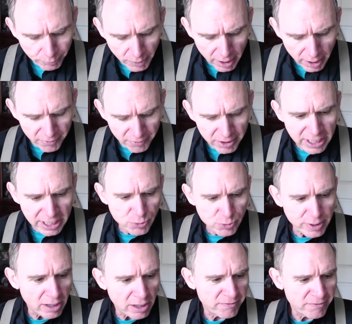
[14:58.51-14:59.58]
And then next week
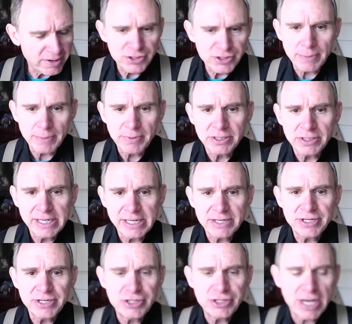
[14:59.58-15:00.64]
I'll finish up with the
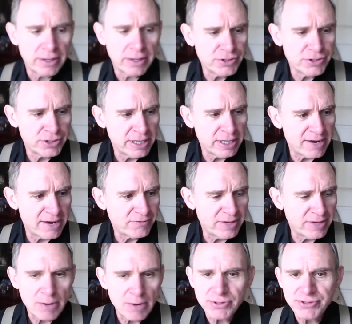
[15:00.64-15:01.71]
TSC challenge, and then after
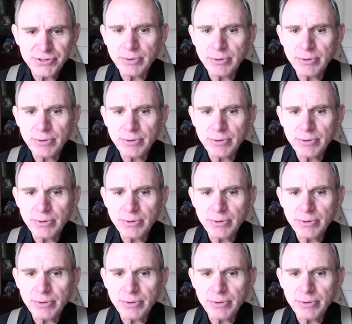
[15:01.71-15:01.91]
that we'll see what